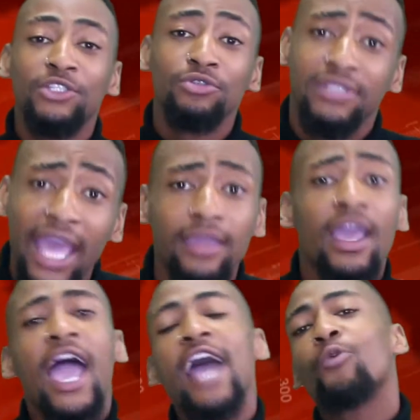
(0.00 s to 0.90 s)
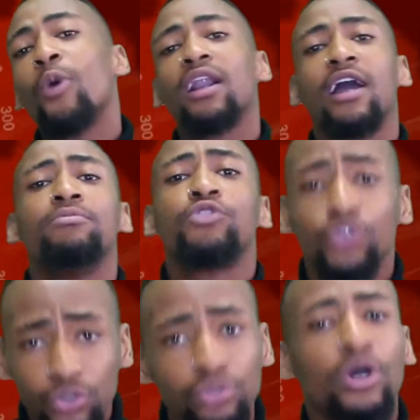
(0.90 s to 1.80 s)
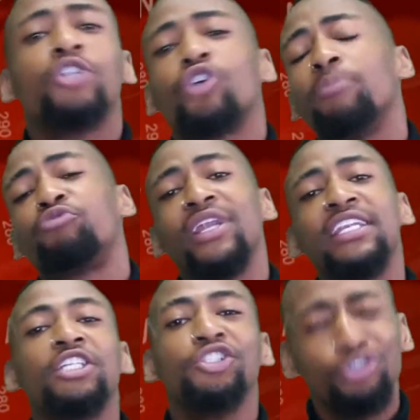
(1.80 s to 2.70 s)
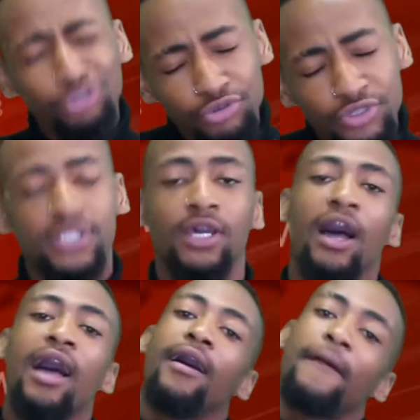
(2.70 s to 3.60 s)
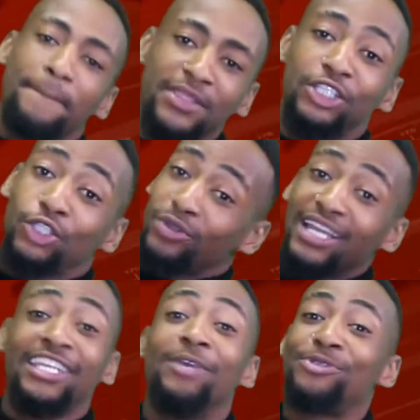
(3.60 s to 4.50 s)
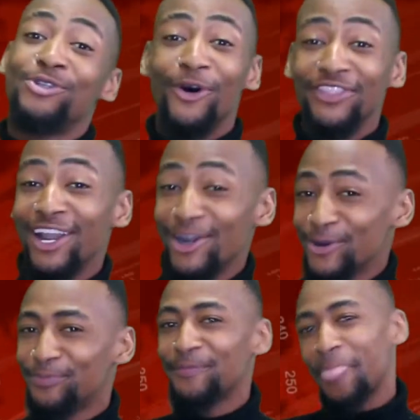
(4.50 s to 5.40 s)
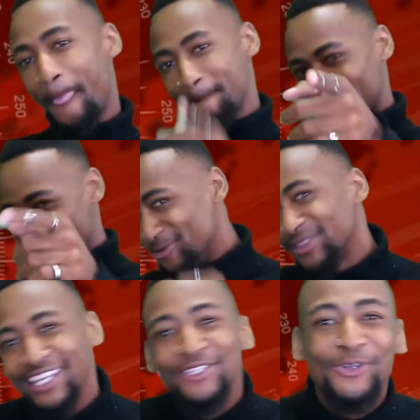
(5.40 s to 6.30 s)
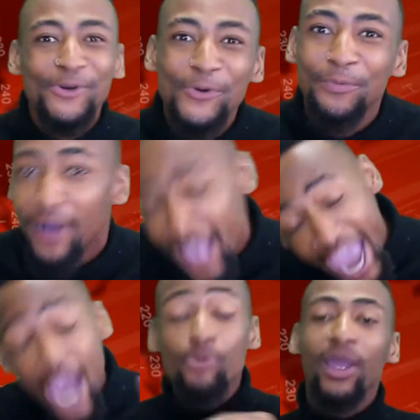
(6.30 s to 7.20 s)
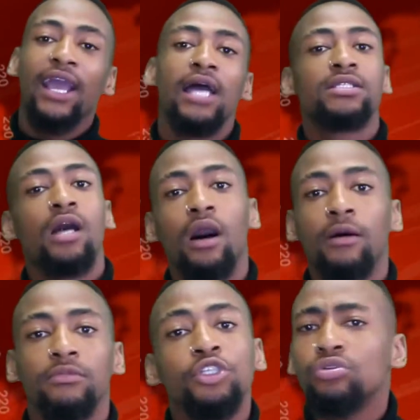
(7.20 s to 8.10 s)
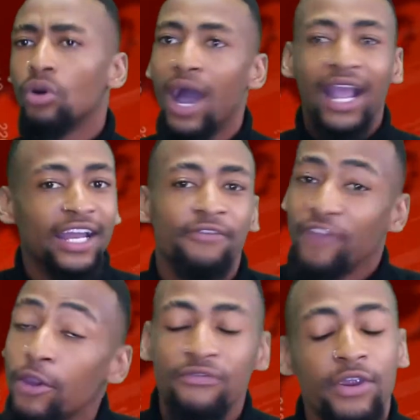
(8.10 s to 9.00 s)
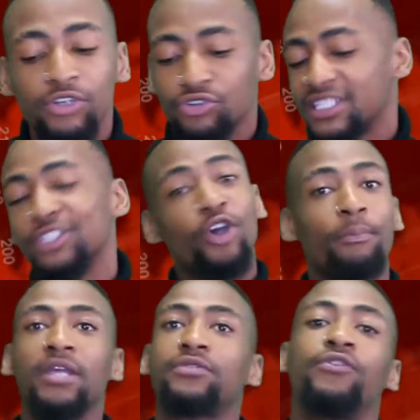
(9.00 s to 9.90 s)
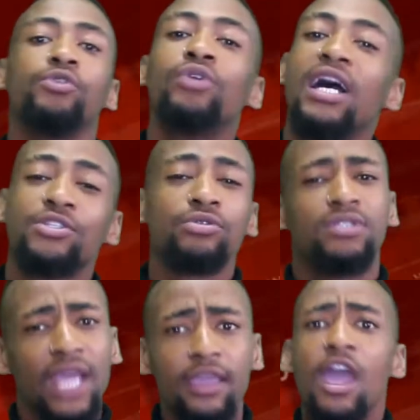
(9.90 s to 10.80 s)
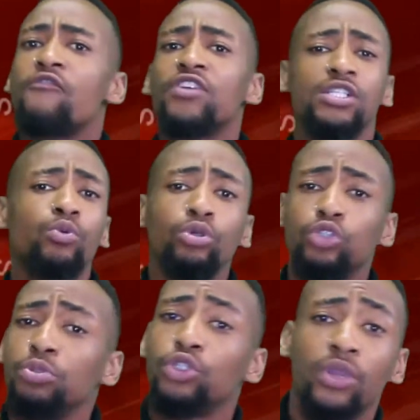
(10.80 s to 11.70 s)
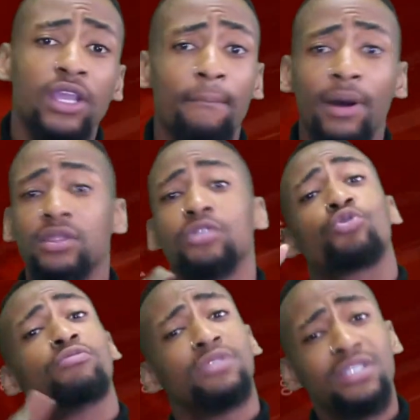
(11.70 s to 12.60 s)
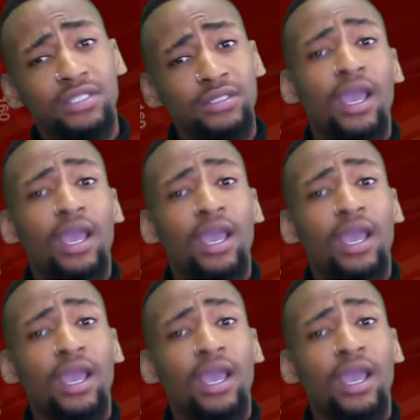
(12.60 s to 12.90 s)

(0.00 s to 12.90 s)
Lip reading: today, and welcome to Top 20 News, the show that keeps you on the loop with the scoop. Anyway, guys, you know I got very, very interesting topic for you guys today. First, we're going to be talking about the Somizi